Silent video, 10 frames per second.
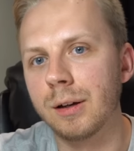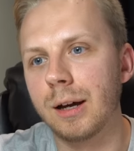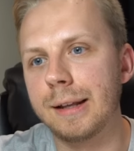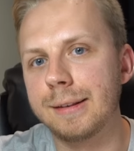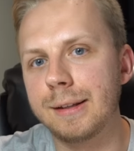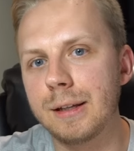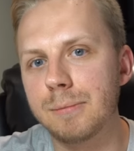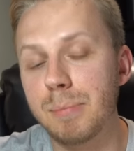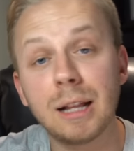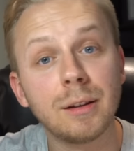uh, the
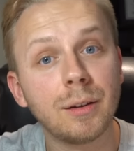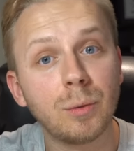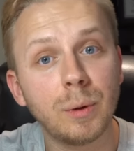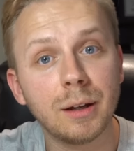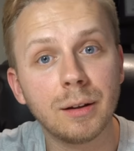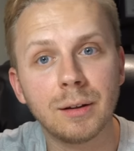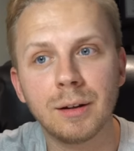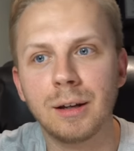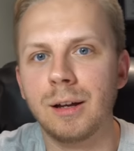balance wheel.